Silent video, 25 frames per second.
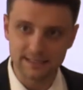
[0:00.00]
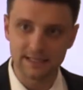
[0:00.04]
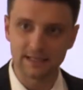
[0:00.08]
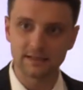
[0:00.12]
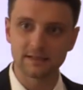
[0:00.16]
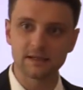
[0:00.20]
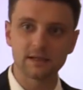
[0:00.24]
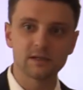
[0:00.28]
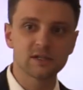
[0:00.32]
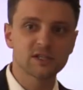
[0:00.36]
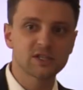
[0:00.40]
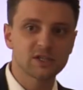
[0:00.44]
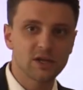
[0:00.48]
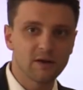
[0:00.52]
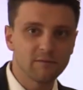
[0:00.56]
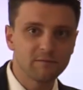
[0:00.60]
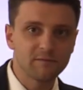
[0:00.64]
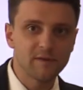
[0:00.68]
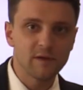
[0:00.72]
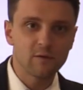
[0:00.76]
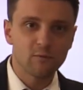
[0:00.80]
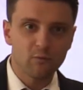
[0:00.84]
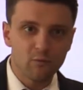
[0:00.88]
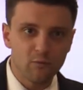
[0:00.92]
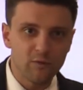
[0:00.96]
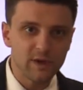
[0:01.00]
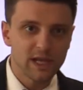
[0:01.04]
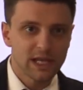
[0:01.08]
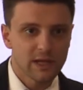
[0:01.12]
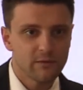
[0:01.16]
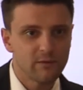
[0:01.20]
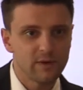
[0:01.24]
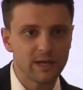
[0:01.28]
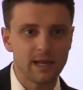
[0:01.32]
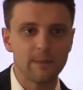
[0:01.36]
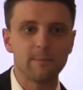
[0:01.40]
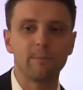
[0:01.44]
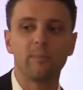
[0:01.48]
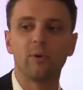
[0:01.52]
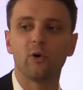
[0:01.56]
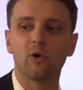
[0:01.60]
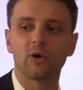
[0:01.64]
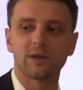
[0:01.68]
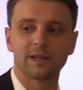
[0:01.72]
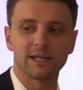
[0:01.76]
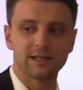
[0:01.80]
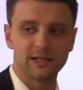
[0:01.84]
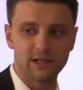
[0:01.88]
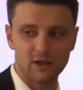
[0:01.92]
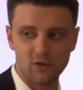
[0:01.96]
there is something really, really
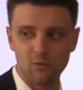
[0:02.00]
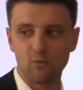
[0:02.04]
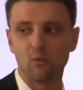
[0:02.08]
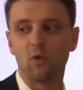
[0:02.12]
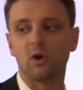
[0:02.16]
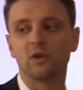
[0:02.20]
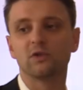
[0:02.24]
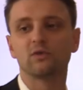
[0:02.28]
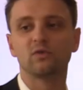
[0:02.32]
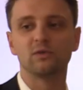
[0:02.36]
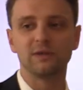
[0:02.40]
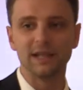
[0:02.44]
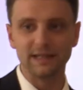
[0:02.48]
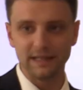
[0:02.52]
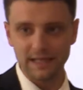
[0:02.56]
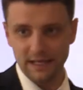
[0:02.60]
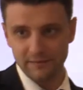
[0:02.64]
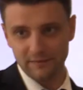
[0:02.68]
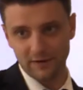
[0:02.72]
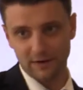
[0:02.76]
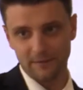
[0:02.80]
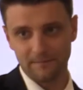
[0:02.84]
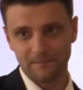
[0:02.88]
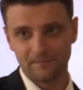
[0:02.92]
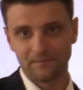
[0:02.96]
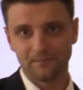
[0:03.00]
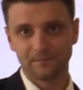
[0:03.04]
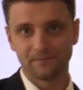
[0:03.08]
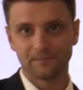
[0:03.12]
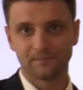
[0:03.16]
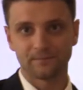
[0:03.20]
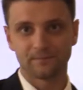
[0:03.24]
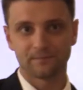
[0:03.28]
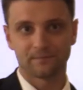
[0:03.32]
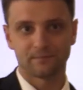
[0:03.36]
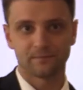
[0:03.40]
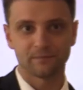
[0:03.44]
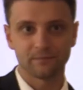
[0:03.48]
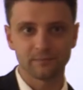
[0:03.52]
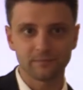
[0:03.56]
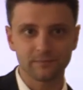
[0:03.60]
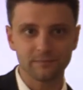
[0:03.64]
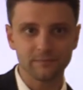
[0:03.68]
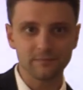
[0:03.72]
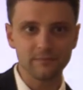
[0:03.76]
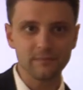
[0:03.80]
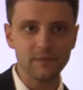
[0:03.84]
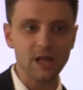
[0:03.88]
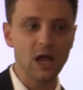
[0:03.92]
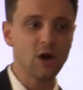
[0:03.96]
important that you want to deliver.
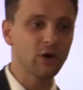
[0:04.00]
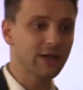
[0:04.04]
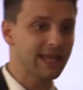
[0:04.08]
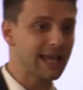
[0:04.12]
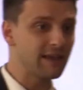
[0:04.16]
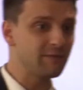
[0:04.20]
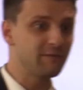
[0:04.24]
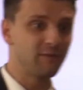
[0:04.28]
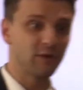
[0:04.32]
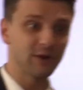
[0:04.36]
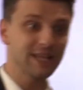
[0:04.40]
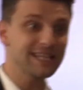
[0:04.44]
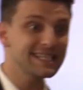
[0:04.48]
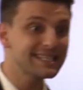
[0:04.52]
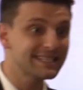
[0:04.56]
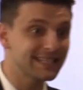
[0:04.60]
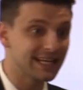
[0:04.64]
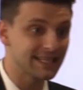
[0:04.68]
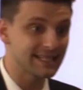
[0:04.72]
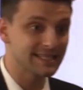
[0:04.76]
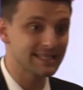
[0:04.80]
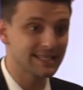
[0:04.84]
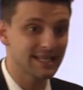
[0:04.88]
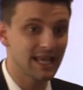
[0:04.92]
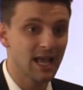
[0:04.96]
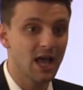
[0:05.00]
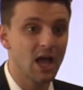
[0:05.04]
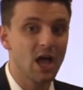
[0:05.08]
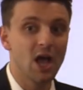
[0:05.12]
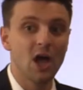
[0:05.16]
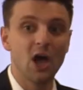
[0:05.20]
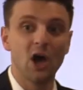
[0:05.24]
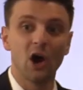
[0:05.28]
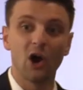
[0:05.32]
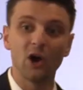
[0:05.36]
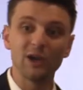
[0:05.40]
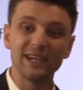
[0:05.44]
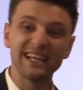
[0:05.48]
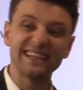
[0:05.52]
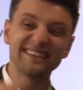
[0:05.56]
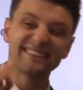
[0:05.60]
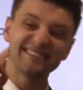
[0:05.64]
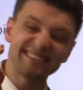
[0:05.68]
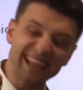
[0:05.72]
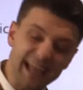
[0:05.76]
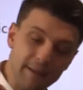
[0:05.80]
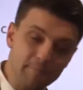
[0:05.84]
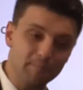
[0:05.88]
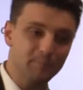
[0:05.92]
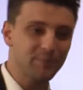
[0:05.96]
Okay, for instance,
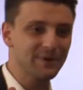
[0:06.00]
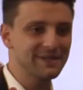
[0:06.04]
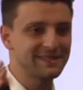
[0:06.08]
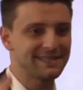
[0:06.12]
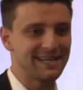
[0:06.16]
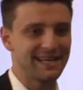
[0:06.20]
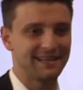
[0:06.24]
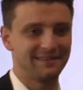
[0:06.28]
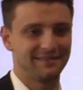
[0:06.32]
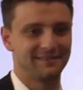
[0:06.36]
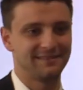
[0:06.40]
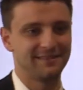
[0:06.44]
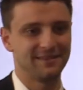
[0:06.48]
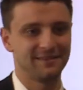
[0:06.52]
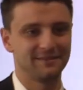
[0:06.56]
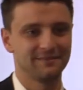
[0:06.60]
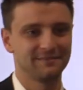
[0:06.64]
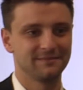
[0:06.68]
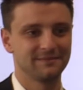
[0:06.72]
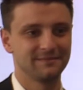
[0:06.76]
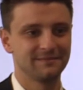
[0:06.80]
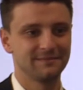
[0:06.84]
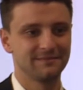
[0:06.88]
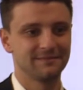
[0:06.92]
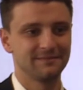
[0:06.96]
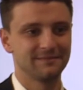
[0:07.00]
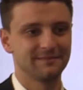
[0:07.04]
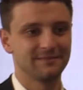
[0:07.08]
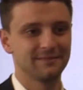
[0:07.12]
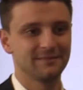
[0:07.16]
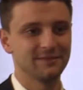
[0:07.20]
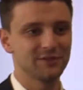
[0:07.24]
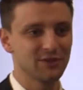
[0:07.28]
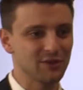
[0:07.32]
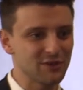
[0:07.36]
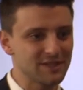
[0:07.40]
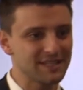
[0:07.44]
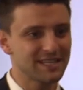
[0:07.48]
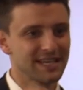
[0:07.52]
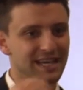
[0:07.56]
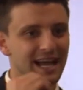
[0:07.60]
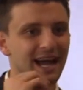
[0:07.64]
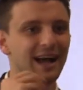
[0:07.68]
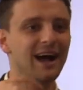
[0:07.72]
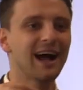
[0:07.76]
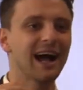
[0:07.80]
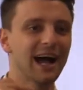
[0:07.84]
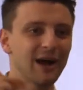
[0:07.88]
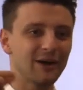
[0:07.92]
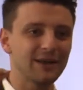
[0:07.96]
only 10%. So you
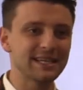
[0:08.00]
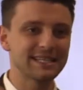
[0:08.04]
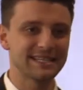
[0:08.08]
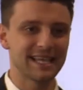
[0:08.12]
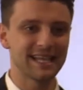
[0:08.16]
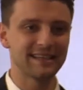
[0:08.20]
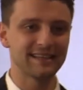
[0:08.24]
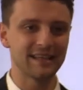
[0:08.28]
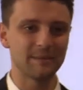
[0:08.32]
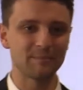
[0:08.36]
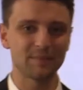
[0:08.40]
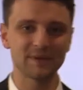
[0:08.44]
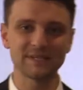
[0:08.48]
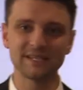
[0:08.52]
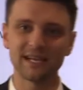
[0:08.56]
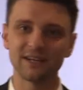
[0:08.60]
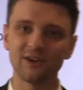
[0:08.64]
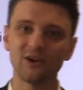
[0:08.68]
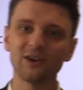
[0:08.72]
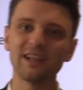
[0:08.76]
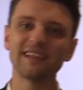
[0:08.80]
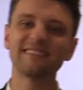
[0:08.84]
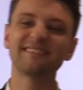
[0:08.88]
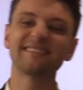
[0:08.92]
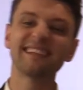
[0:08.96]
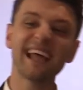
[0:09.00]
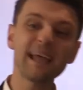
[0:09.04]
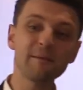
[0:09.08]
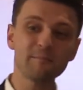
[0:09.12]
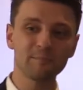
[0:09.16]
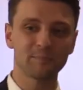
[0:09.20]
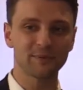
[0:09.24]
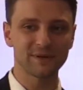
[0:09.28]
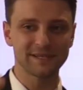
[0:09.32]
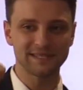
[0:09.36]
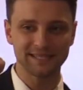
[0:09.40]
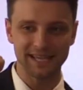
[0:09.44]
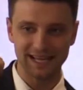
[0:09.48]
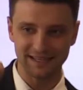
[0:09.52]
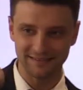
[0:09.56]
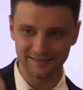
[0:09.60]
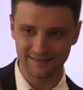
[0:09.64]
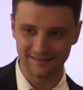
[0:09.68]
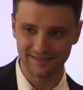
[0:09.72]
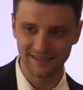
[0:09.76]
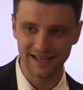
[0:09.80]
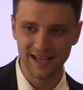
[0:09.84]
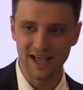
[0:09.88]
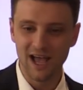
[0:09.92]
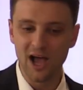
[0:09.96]
see how I say 10%. Only
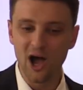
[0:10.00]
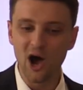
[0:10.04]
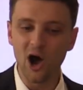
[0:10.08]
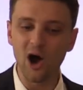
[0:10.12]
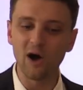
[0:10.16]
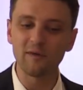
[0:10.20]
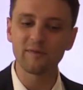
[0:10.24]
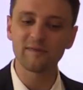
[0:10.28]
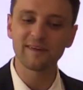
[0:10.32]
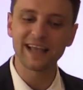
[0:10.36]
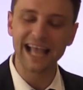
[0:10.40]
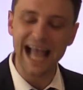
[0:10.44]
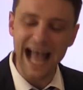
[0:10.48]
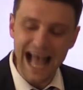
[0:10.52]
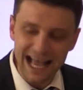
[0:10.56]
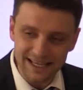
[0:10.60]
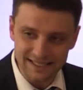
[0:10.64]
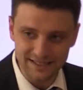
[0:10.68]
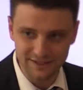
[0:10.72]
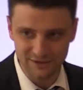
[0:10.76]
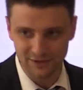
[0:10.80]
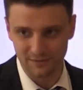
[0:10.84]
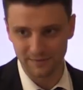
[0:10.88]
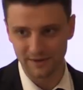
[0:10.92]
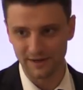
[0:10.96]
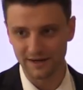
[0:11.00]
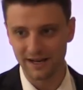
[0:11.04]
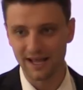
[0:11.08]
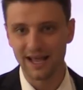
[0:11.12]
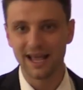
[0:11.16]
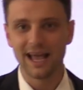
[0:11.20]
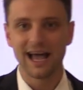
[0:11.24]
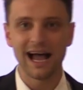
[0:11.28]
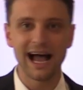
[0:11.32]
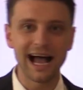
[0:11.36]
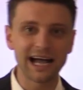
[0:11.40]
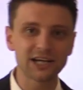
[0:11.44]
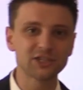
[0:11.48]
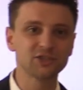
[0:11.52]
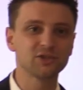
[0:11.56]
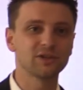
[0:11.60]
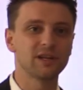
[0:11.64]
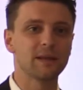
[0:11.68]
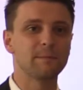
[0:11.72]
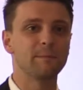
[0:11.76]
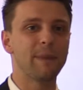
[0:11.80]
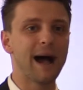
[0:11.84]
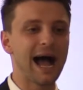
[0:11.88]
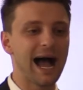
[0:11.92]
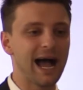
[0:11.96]
10% of customers
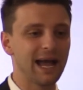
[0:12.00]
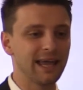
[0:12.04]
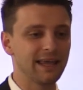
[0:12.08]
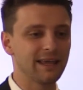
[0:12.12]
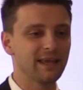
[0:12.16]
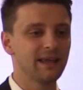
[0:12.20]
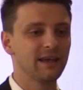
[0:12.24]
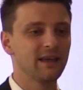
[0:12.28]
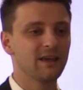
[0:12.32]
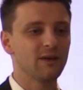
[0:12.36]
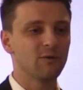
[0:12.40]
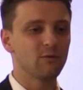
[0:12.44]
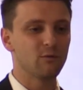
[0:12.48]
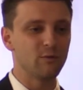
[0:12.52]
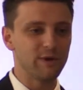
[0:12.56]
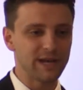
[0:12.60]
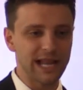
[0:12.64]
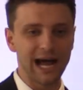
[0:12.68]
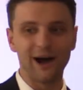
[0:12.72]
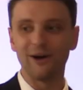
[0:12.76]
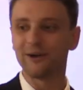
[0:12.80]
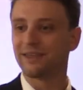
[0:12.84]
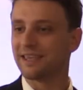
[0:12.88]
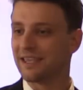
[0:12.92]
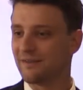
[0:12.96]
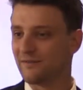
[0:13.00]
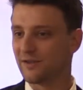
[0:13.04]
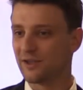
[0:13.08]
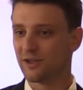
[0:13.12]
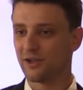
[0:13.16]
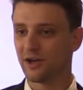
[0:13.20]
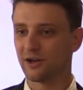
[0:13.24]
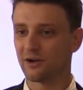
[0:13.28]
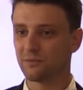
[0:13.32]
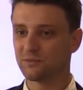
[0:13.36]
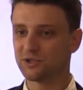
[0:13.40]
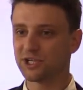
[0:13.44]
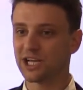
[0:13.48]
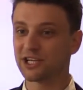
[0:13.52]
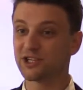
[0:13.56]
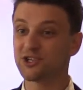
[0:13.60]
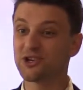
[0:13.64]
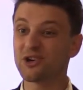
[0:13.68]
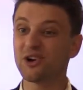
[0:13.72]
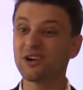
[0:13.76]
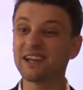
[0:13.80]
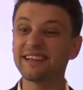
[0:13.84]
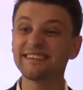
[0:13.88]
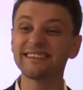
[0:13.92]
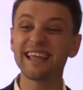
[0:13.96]
actually buy without giving you an
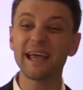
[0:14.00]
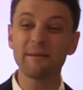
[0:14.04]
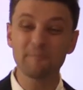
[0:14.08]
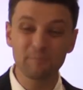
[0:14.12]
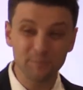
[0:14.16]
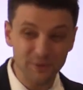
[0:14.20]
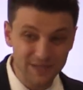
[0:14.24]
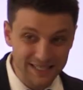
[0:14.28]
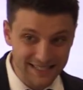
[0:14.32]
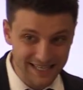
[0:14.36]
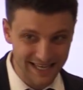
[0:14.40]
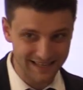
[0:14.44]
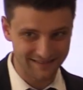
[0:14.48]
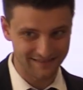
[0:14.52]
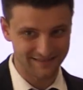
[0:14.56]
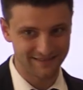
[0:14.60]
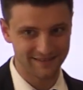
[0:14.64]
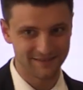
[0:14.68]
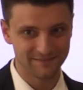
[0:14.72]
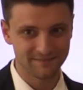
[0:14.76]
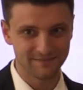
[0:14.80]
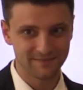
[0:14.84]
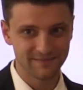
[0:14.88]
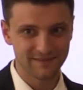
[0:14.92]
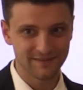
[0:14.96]
objection. Only 10%.